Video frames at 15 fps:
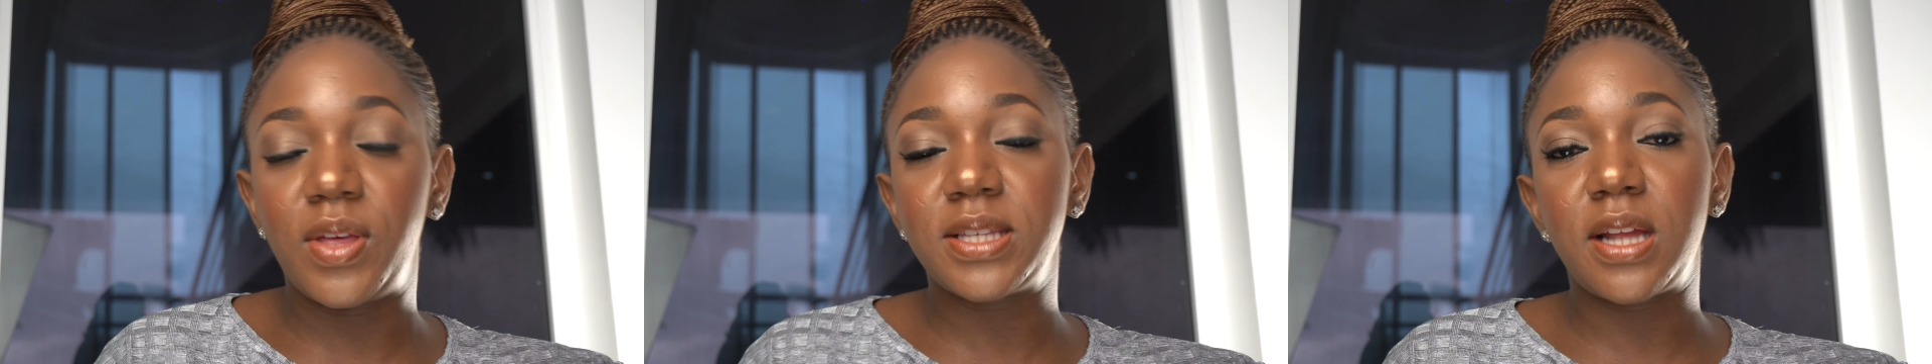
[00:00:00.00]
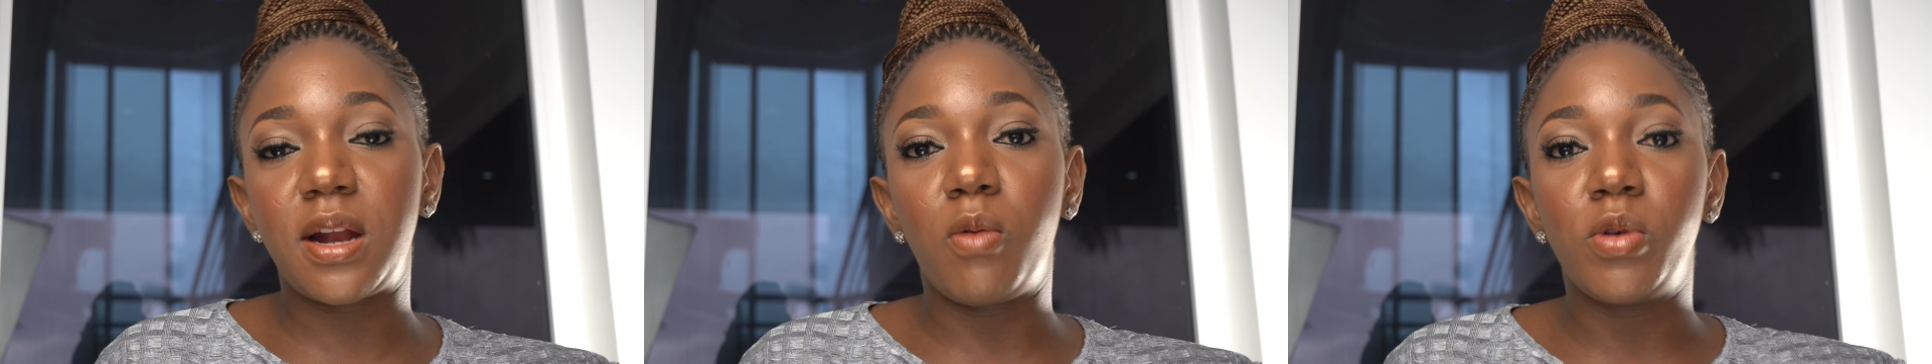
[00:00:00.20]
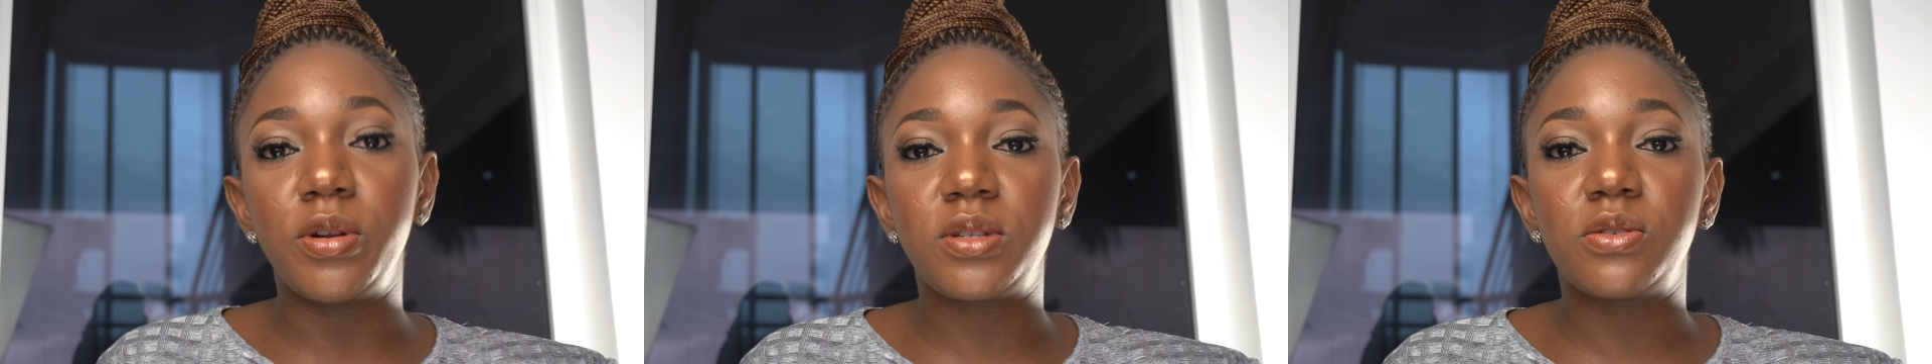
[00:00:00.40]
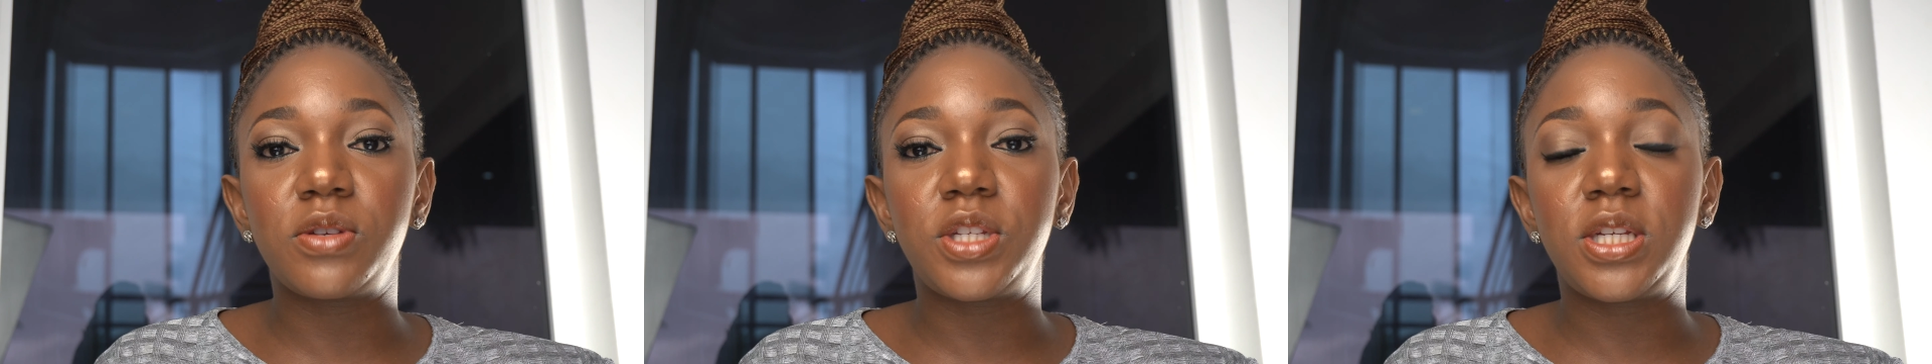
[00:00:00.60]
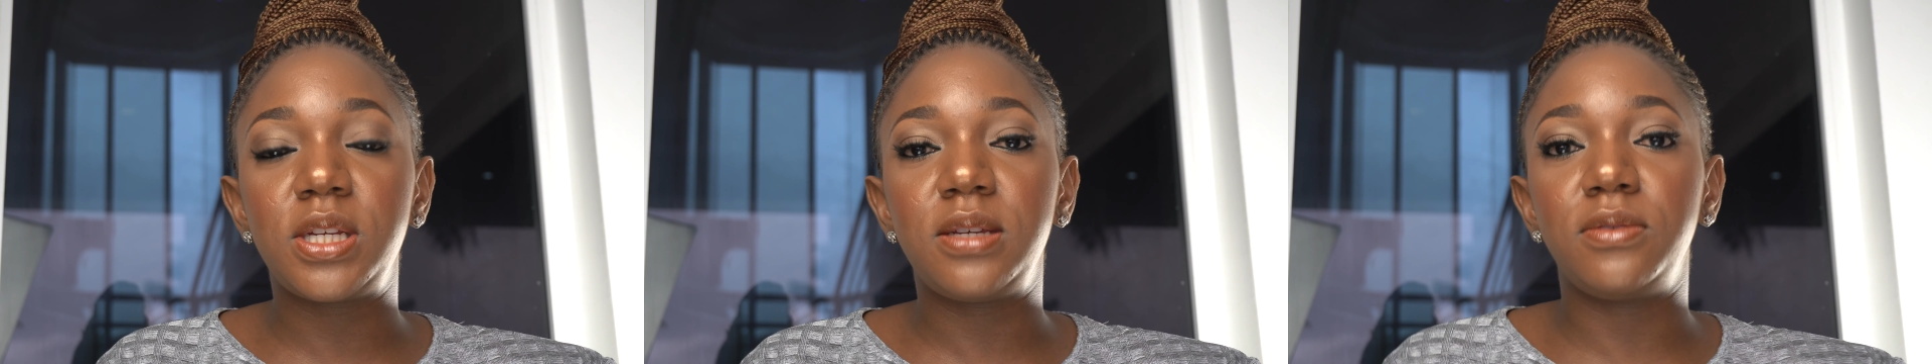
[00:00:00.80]
things that I want to
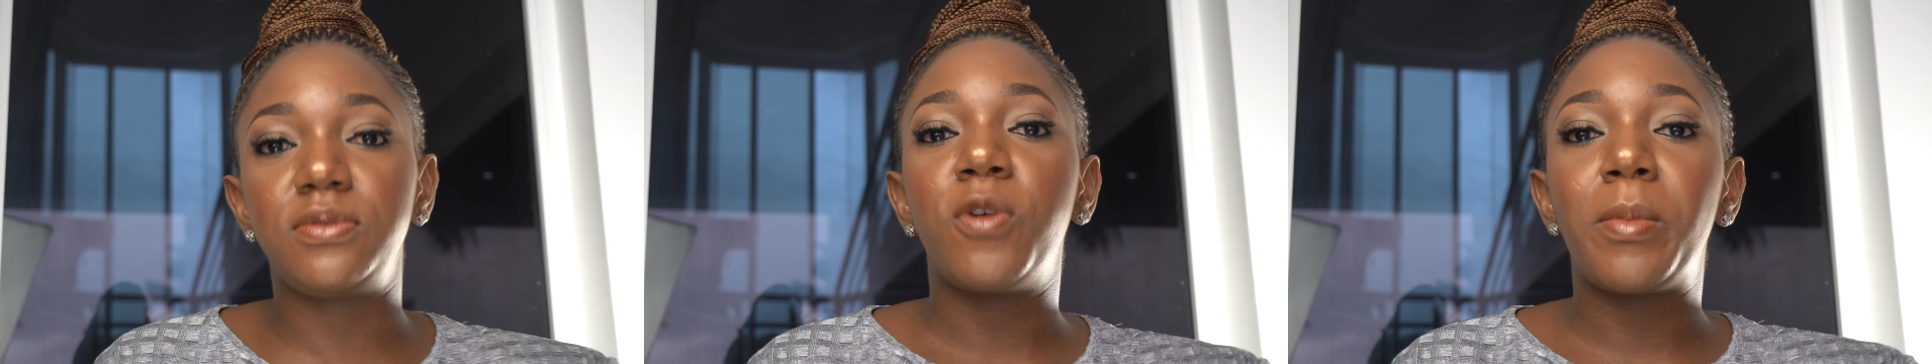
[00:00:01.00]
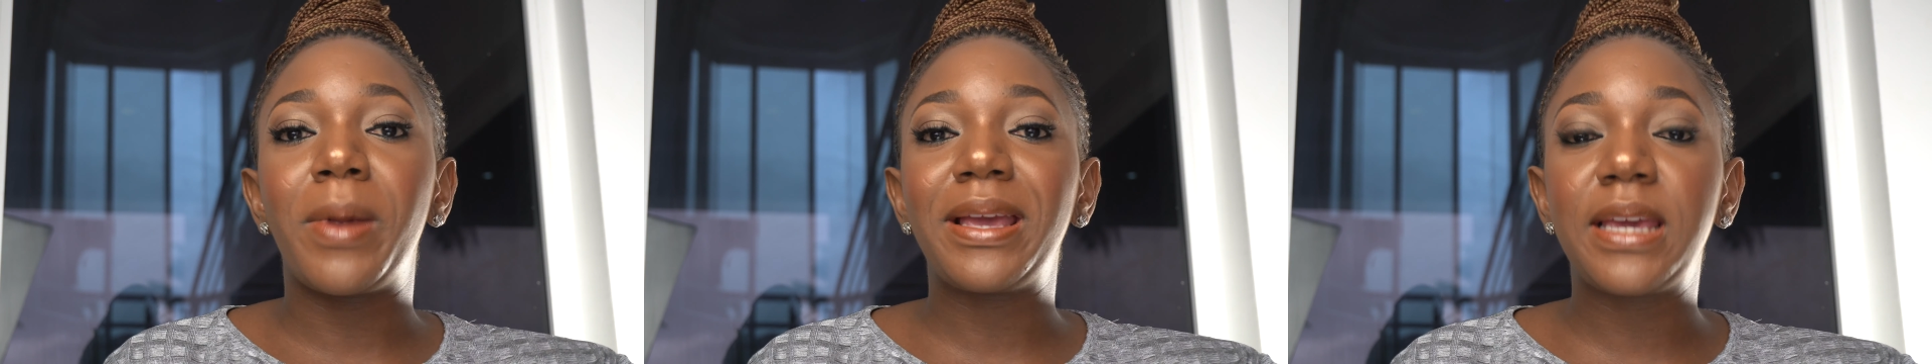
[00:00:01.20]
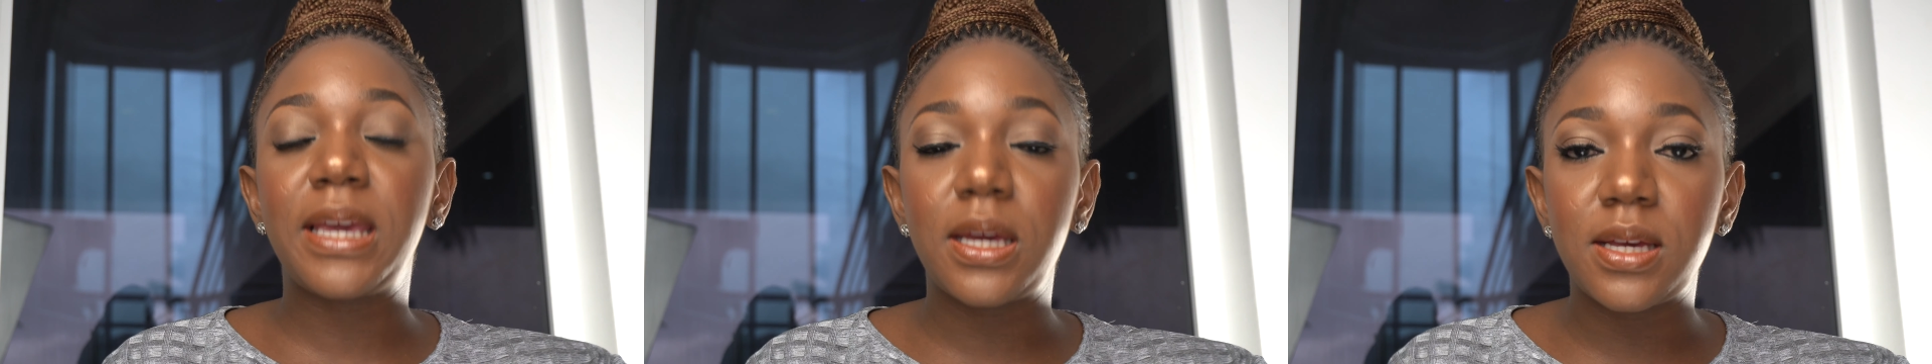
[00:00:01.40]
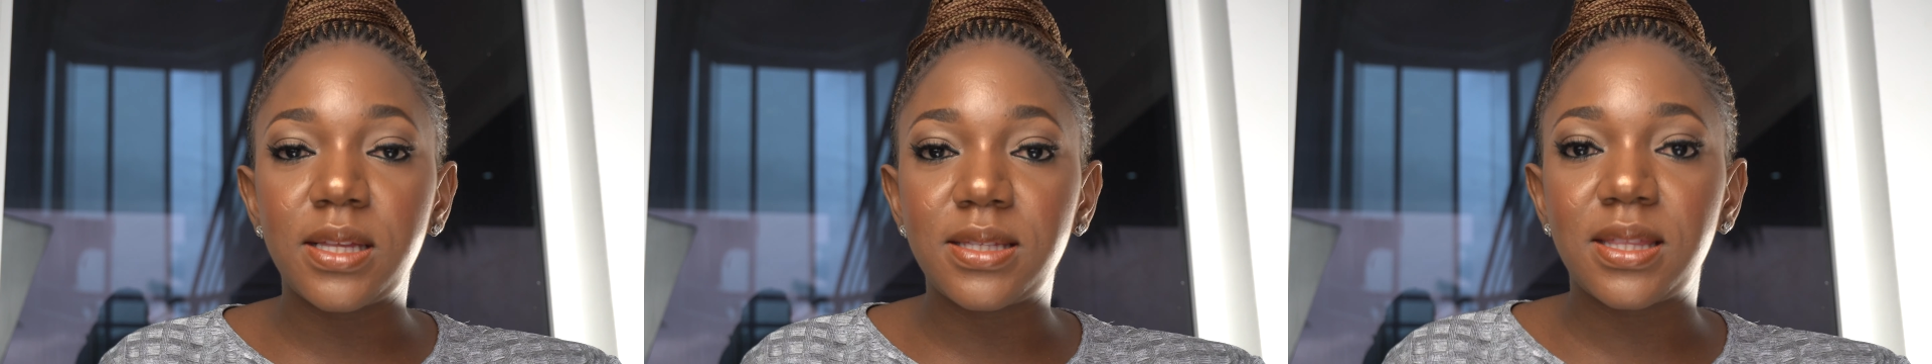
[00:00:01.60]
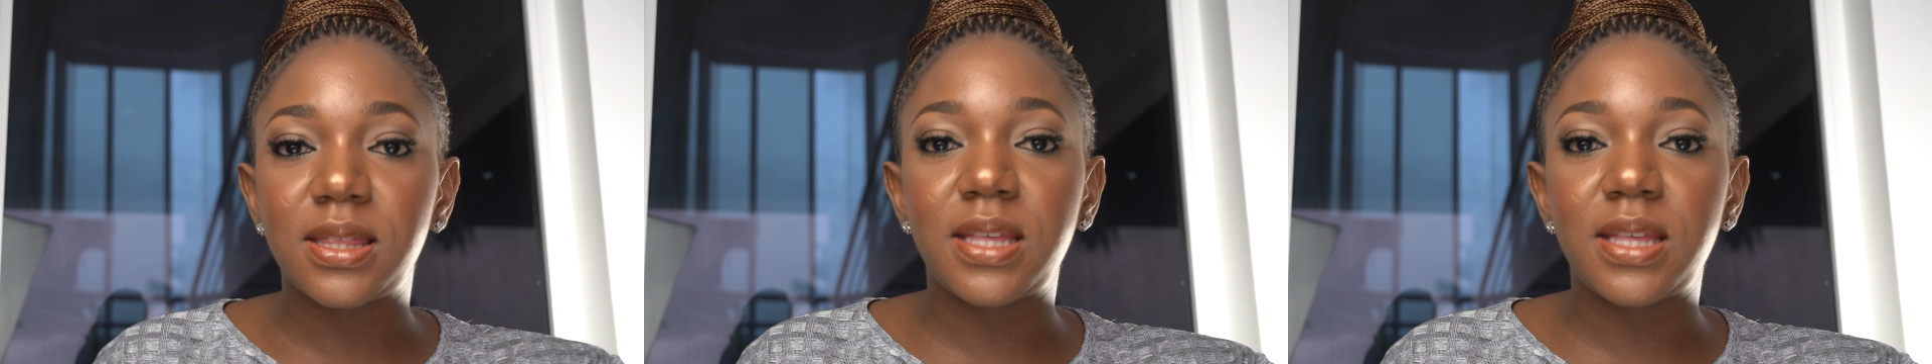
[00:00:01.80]
achieve for my kids,